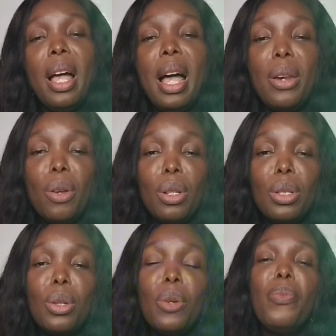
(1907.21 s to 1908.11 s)
and
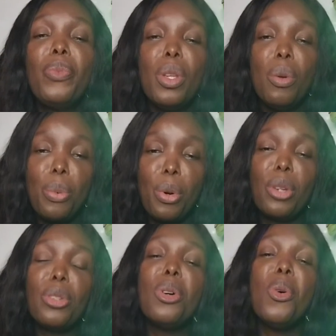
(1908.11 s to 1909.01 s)
also
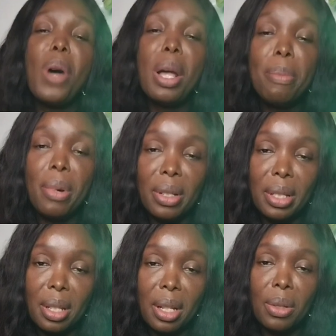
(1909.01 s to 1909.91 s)
production of white blood
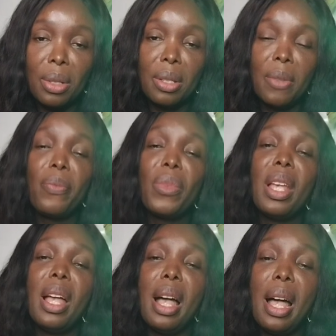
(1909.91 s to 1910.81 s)
cells
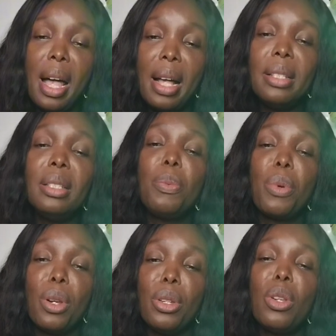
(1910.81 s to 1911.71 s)
and
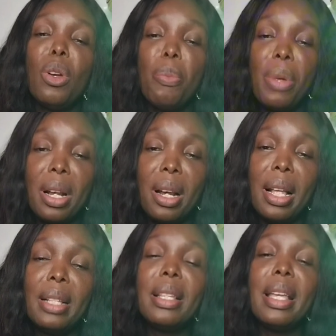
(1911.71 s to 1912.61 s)
production of
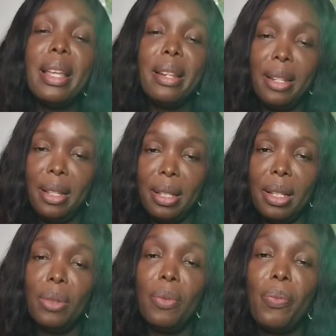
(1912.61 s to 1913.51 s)
platelets in detail.